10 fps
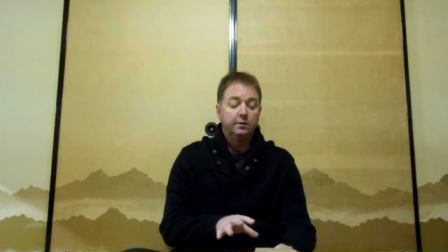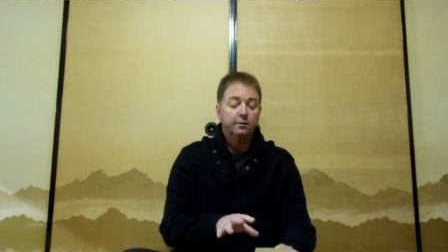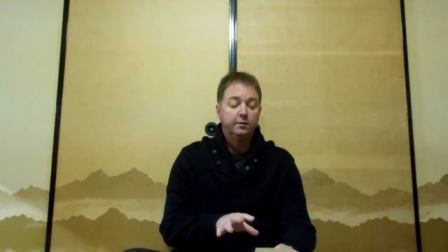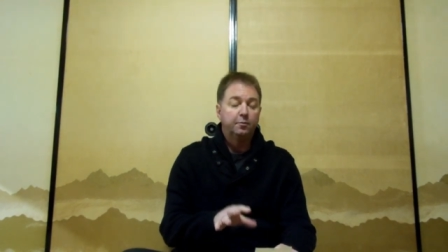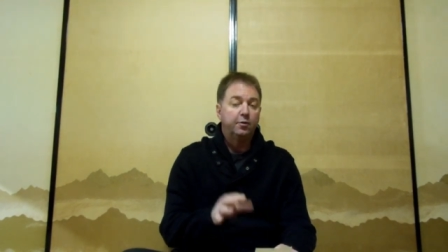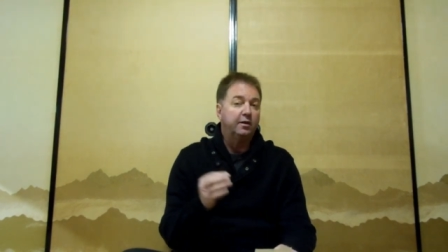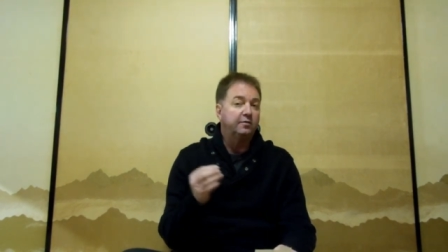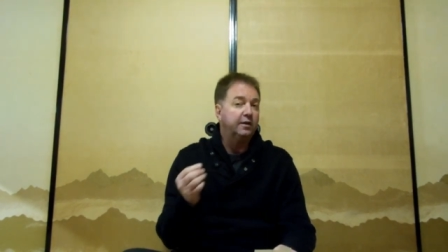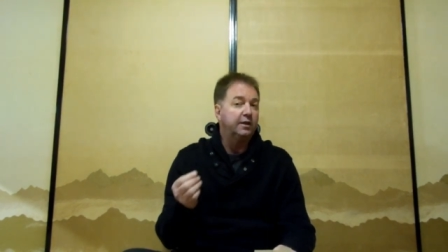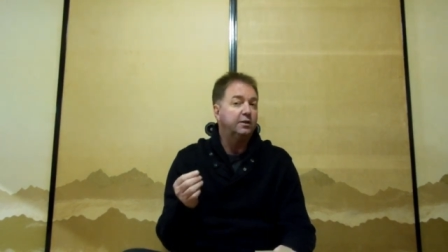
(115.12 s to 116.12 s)
the
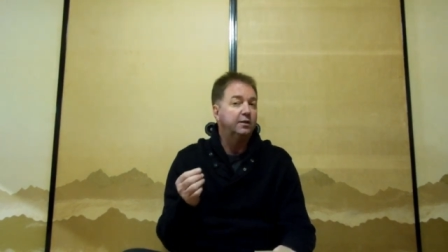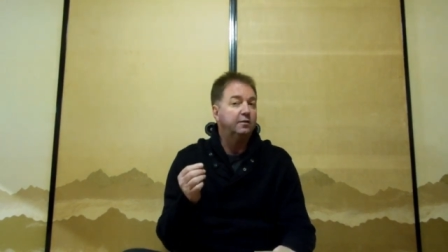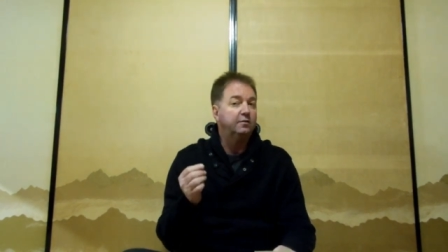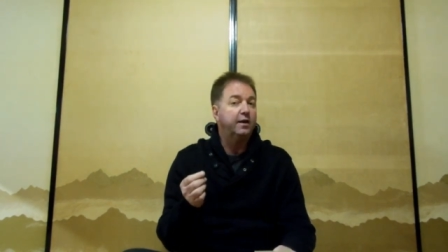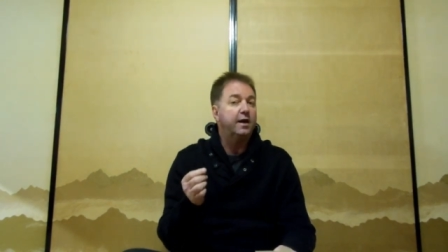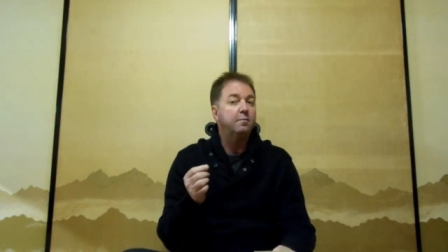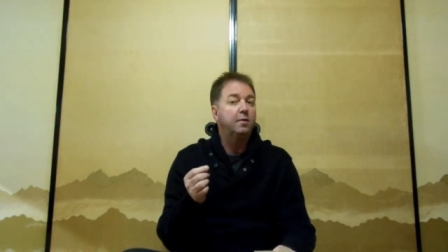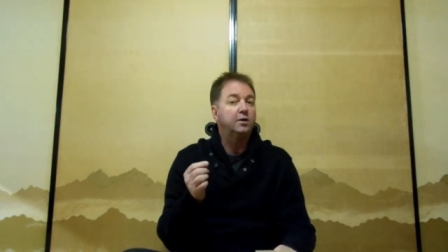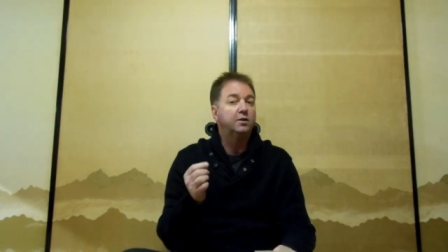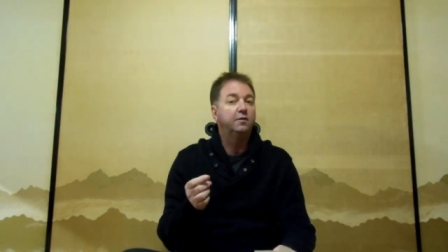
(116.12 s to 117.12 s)
pronunciation is that
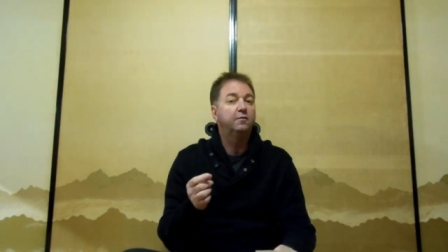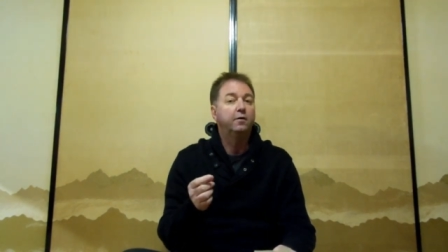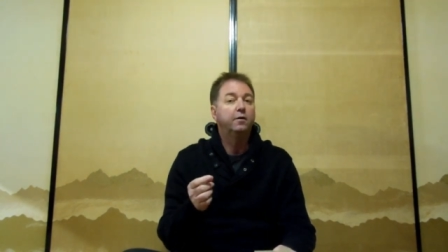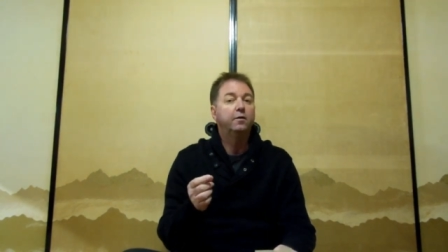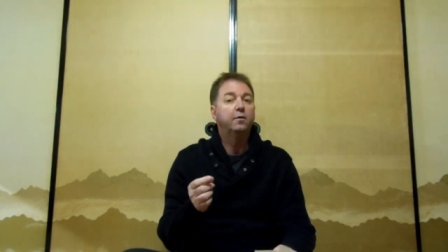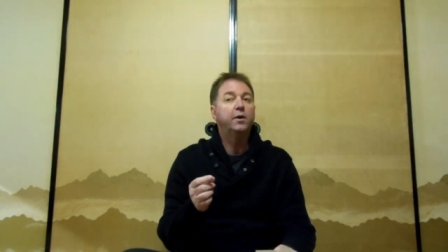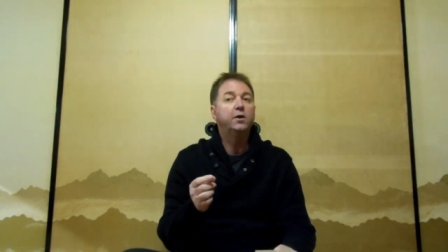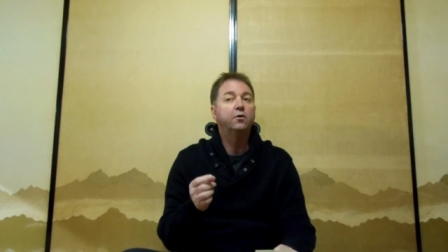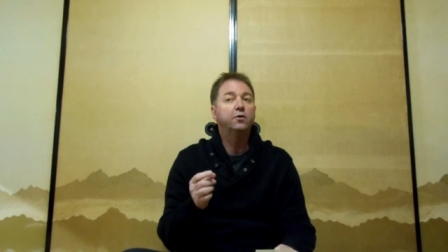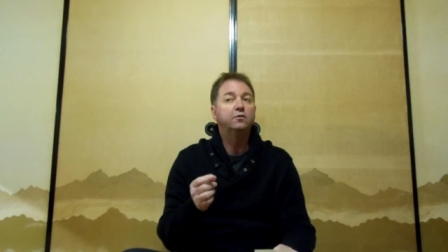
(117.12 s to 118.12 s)
much different that when
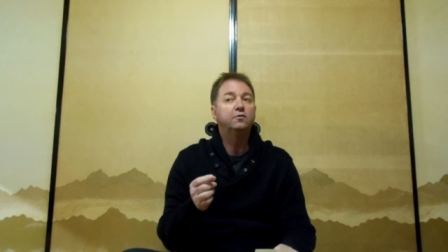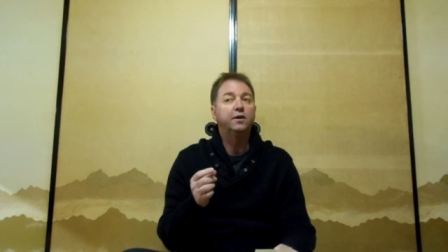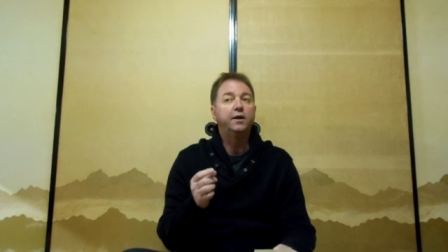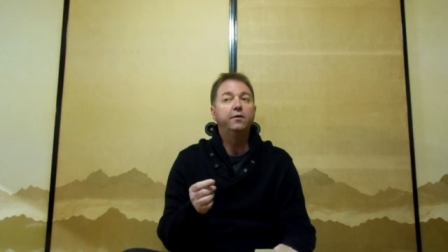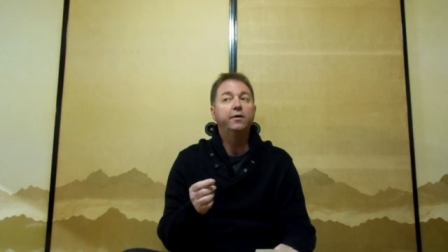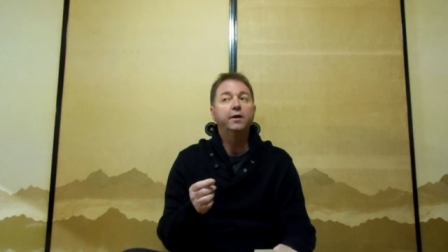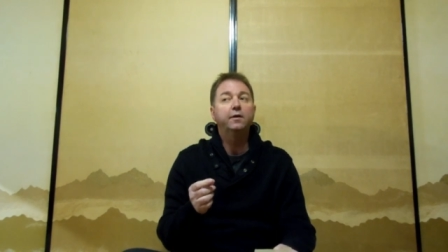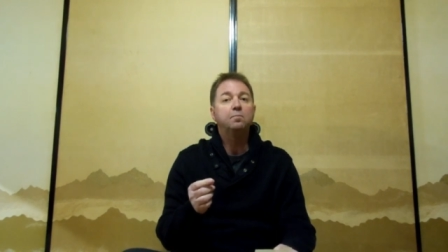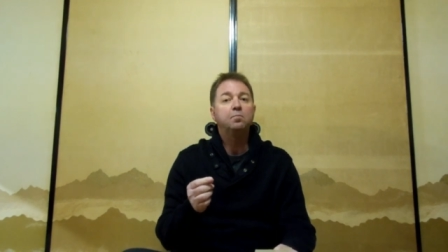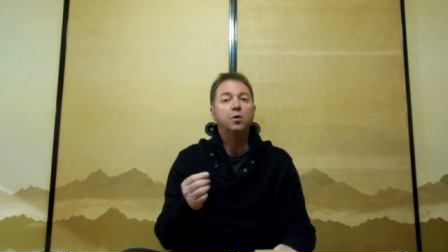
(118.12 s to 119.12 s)
you're not used to hearing it,
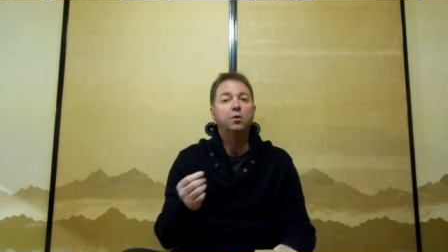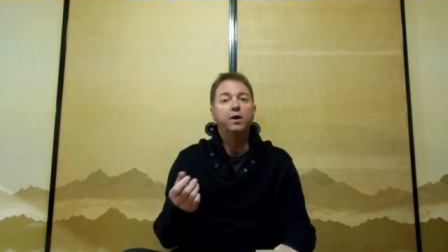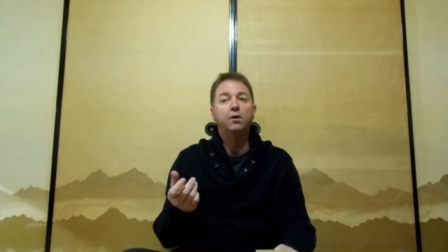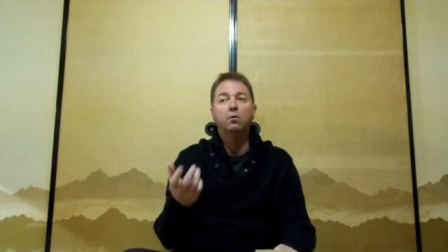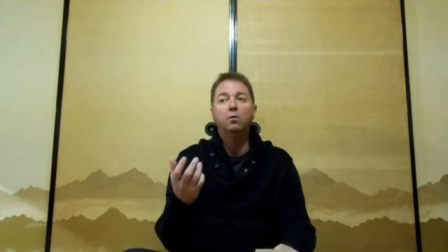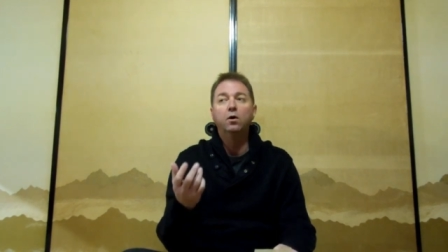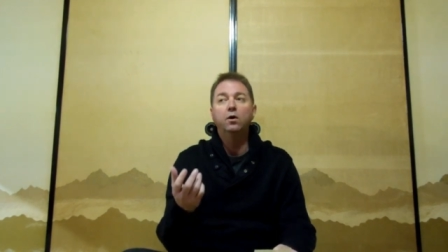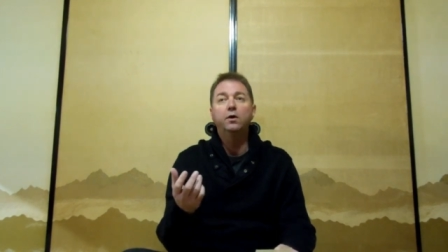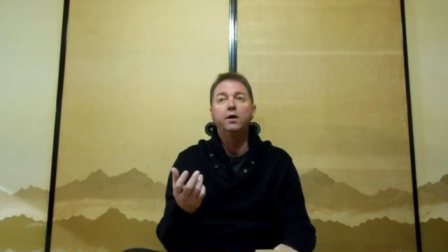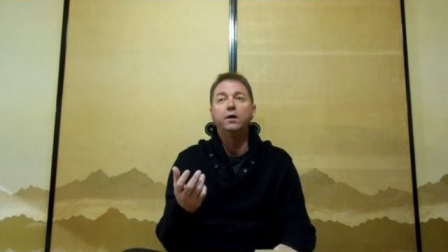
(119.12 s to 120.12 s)
you'll hear a
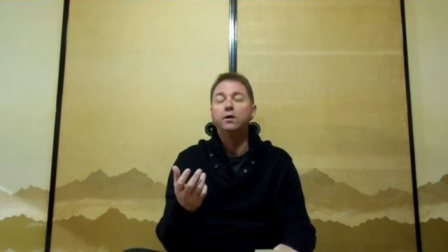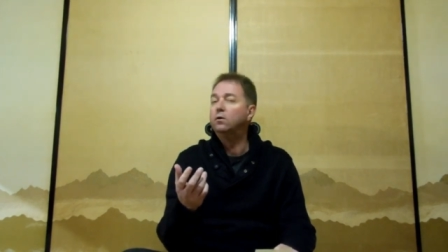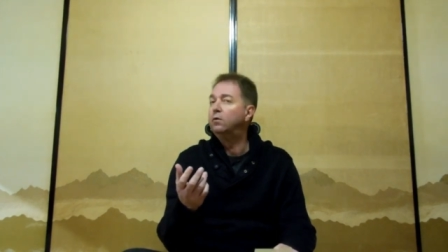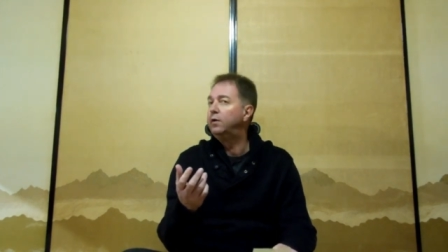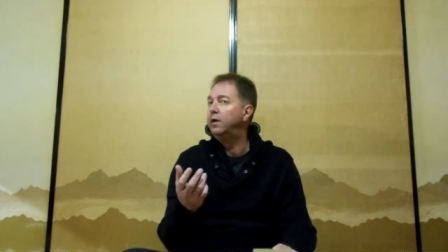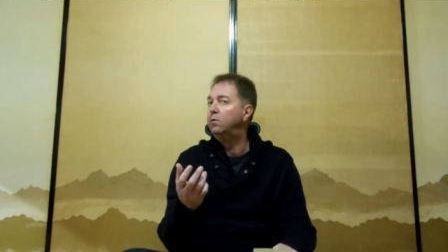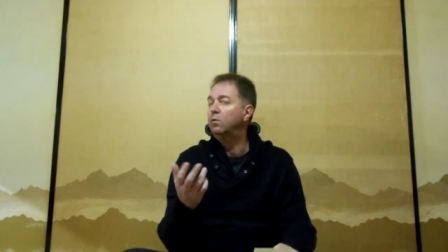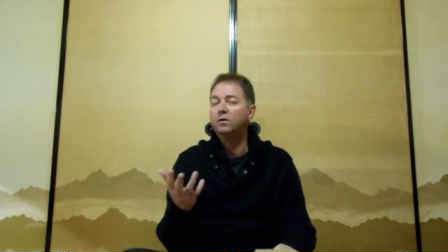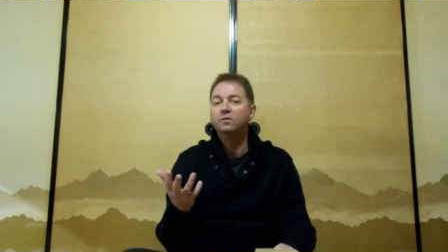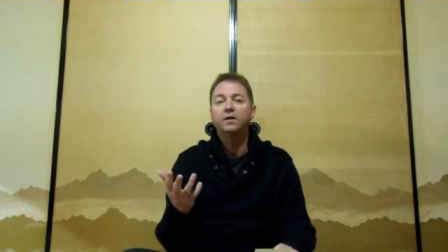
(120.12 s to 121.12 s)
word and you'll think,
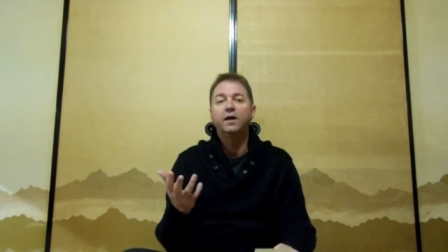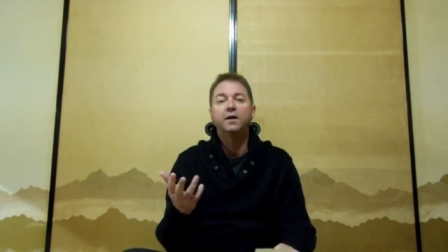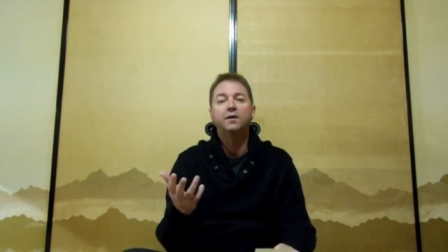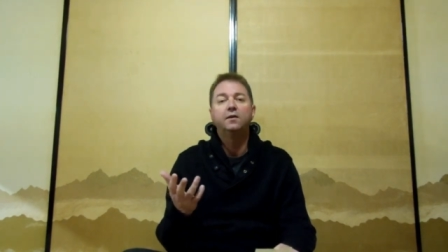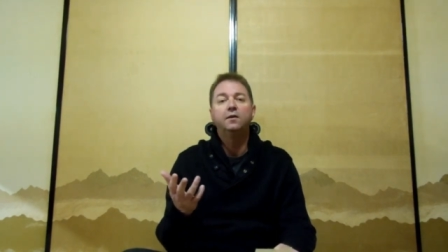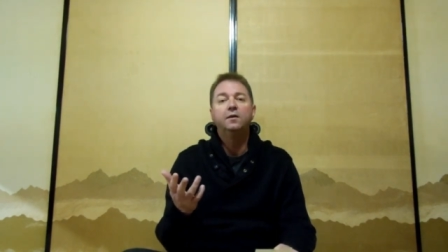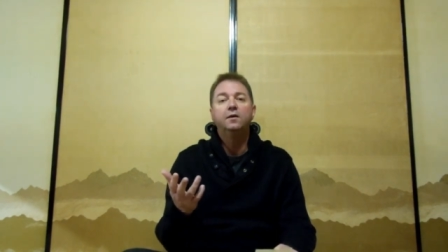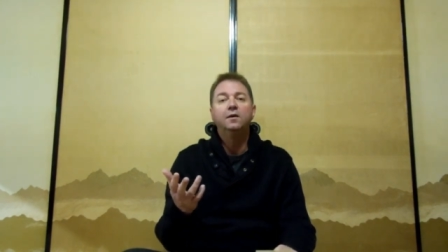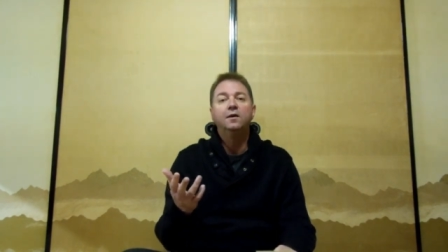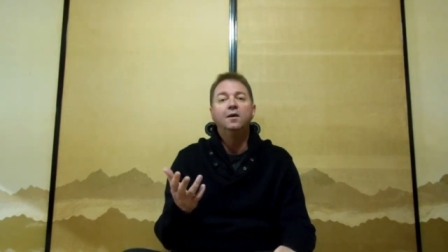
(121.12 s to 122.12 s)
what is that?
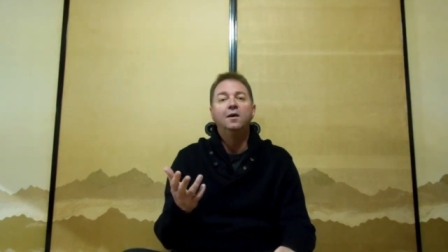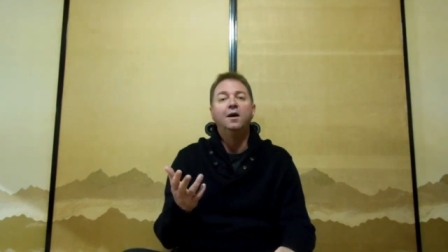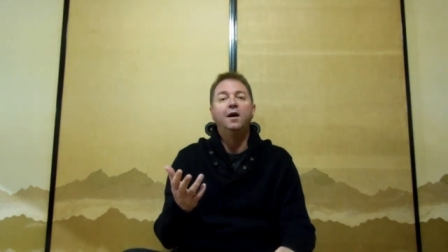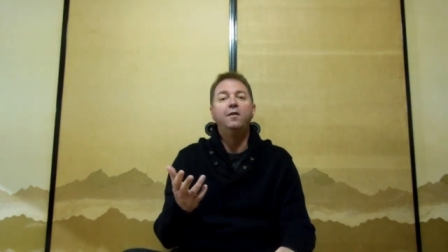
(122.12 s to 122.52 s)
And